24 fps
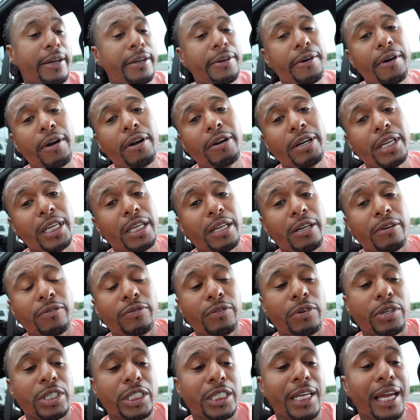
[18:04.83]
I know I already hit up
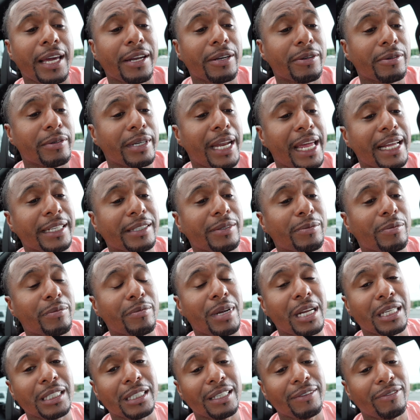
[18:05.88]
4G. I don't ask them
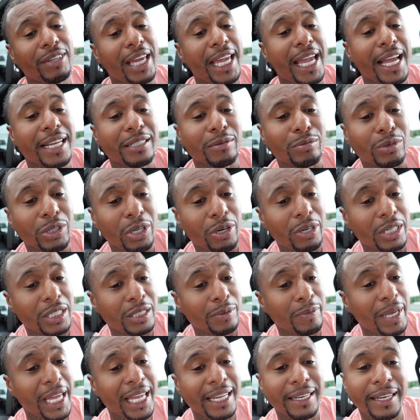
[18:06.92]
about that. They have some
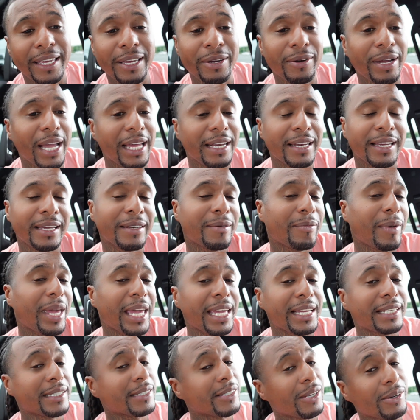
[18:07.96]
30s made. They don't got nothing
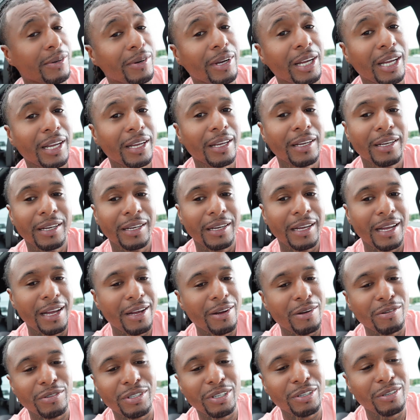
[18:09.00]
made. So
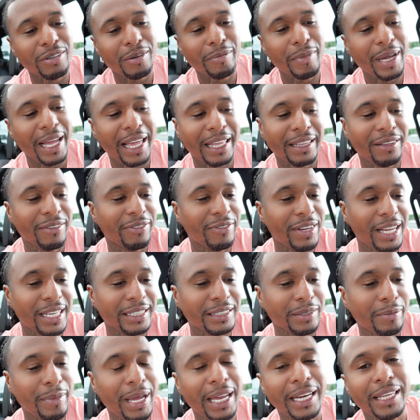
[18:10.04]
I don't know. I might have to
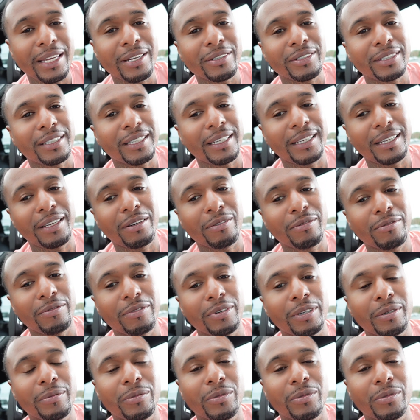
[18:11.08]
find somebody else to get them from.